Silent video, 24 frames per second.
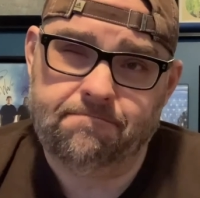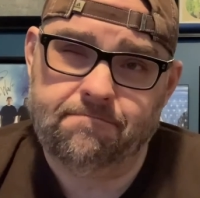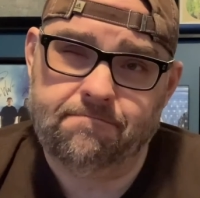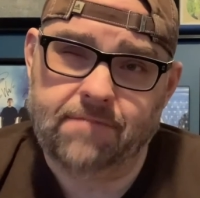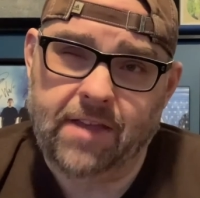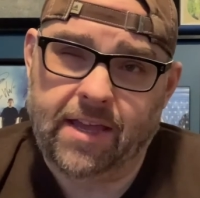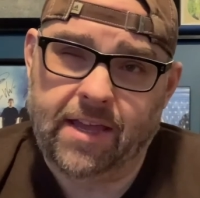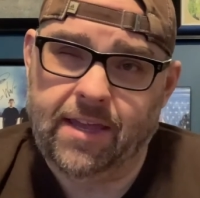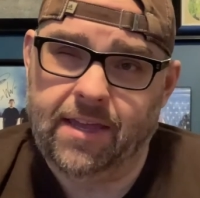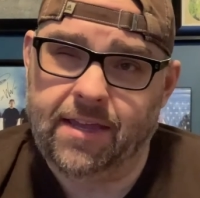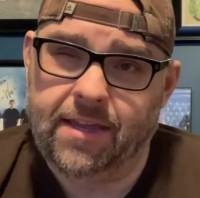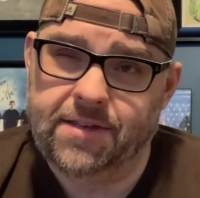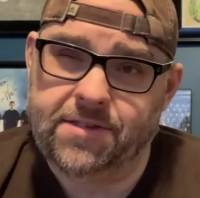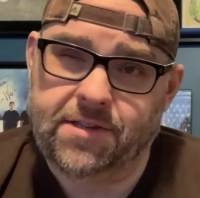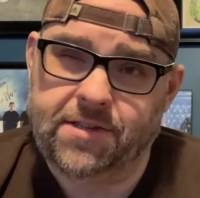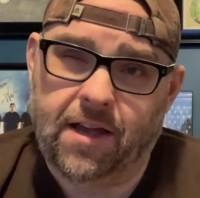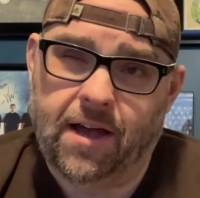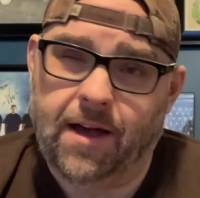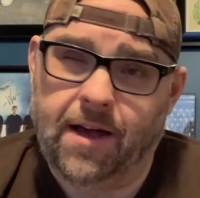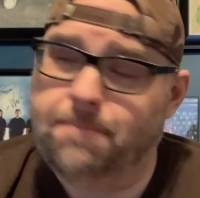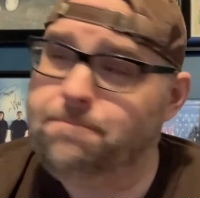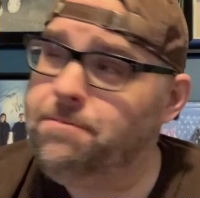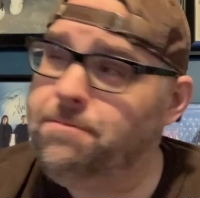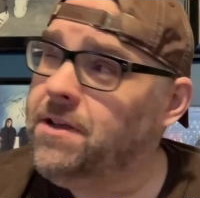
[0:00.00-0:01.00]
It is
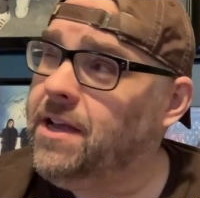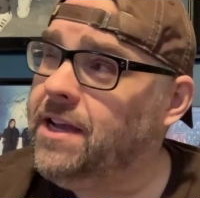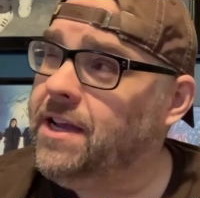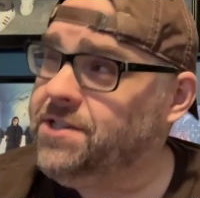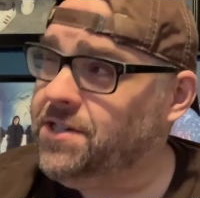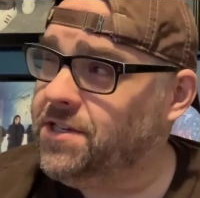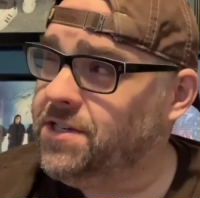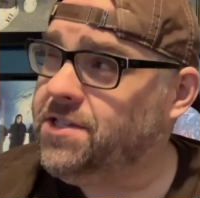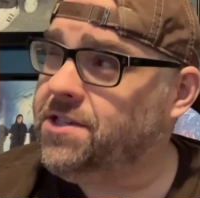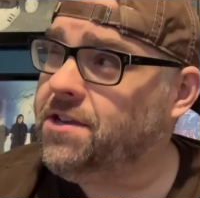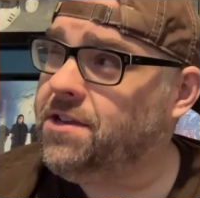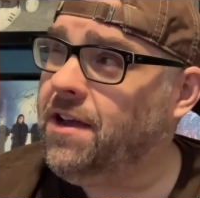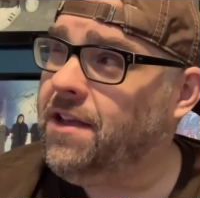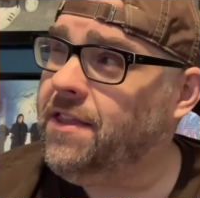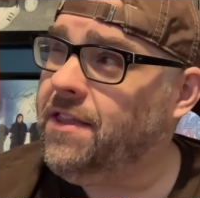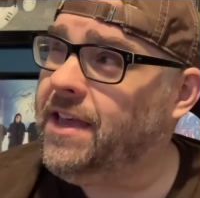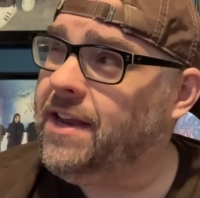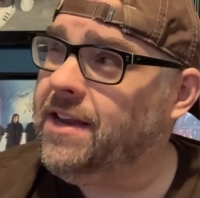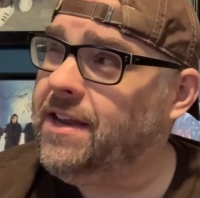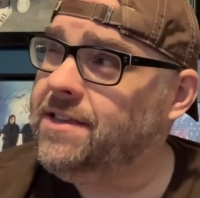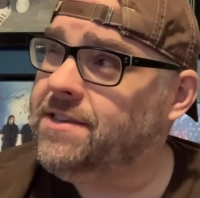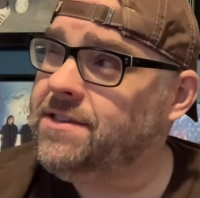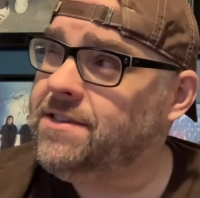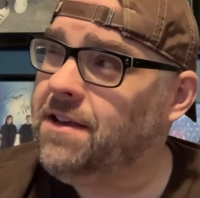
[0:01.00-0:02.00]
up. I just saw that
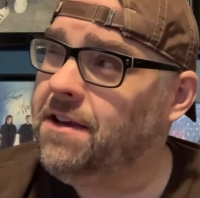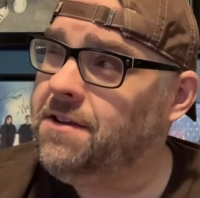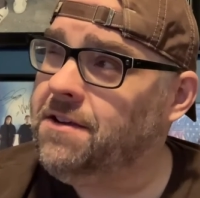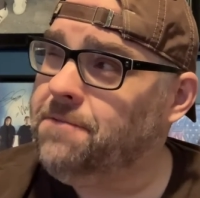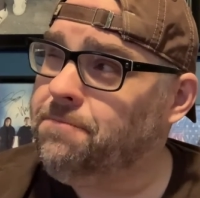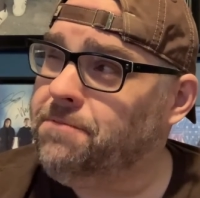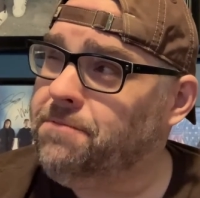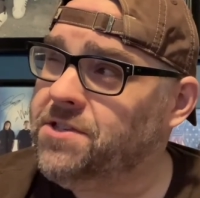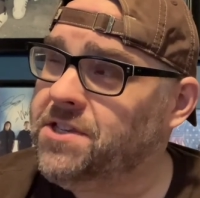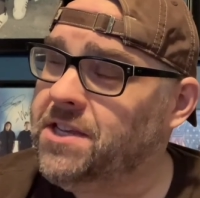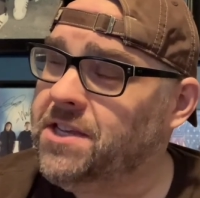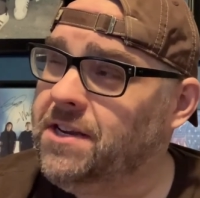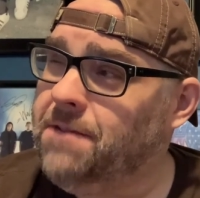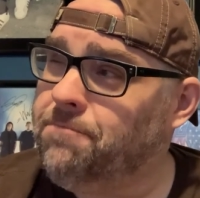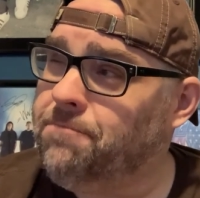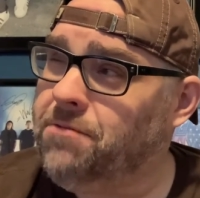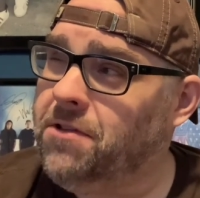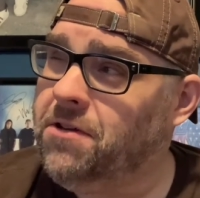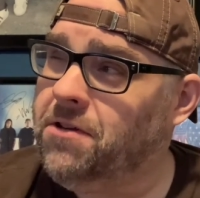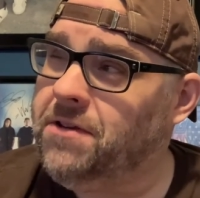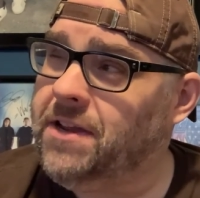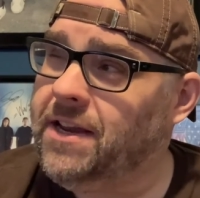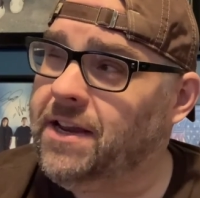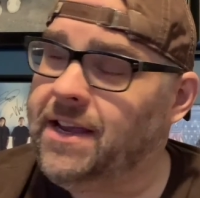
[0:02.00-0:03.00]
it's 100%
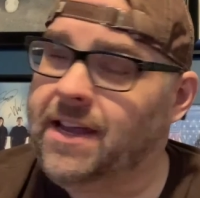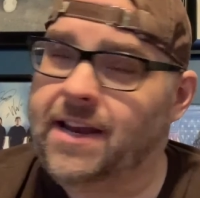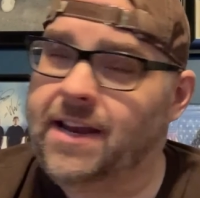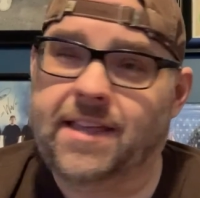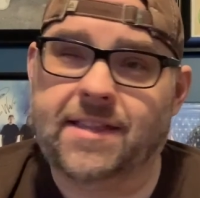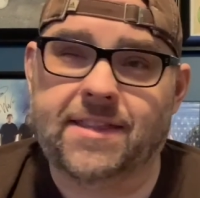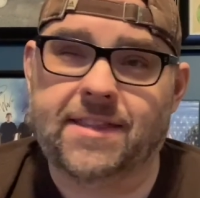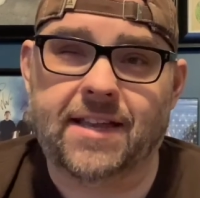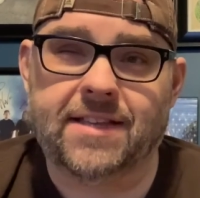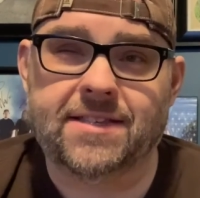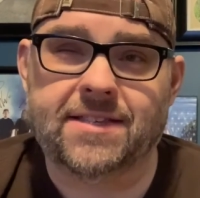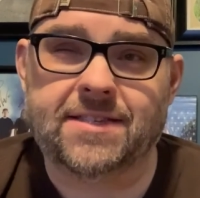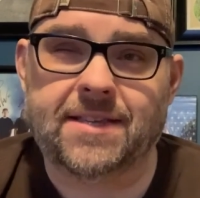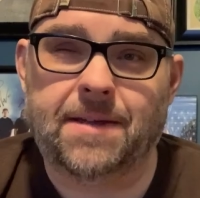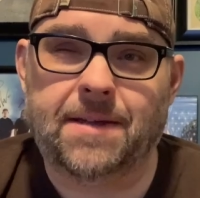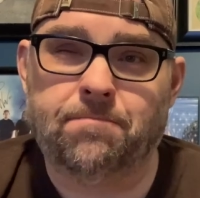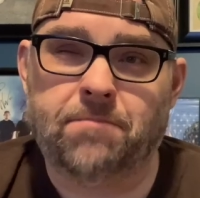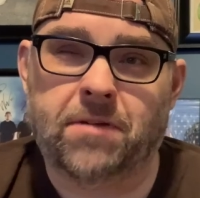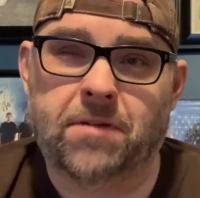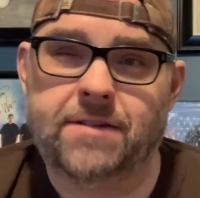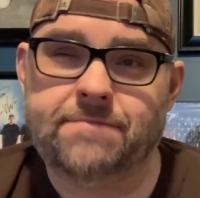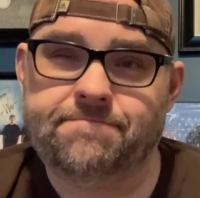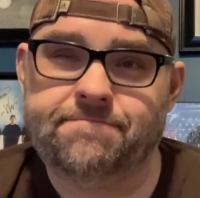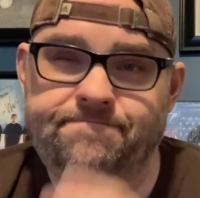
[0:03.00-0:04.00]
uploaded. I got to hit that send
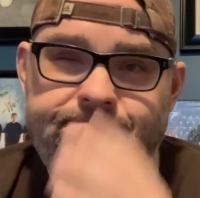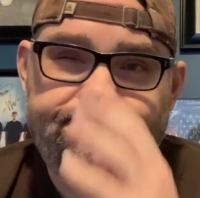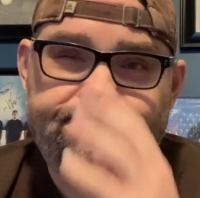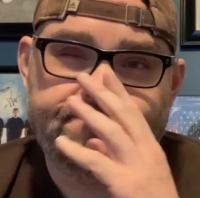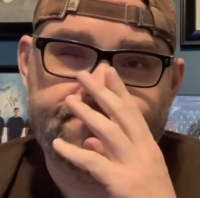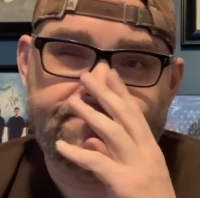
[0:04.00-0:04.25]
button.